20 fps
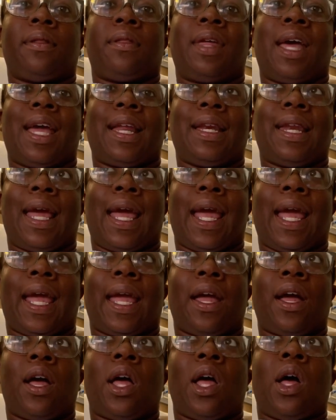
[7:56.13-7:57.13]
that
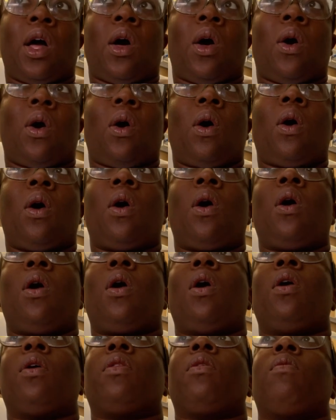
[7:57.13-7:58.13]
day
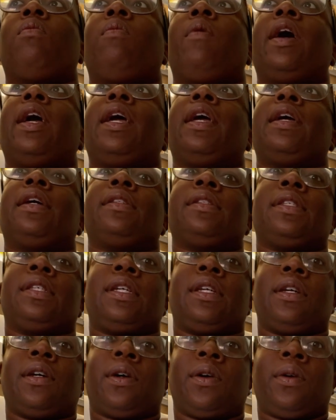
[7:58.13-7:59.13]
all the way
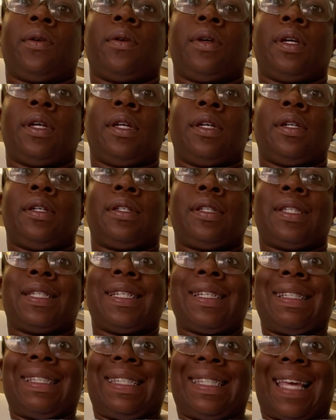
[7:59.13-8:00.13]
until
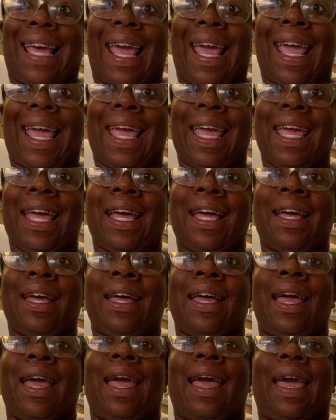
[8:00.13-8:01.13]
today
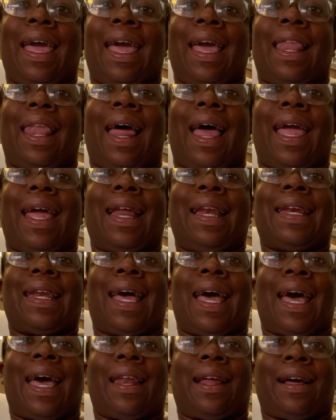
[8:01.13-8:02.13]
at like
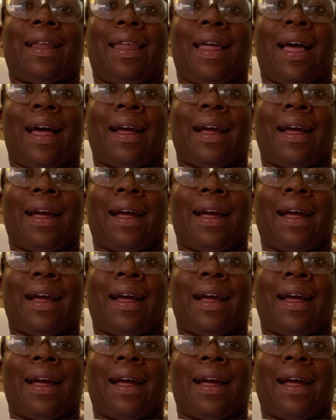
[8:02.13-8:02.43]
9 o'clock,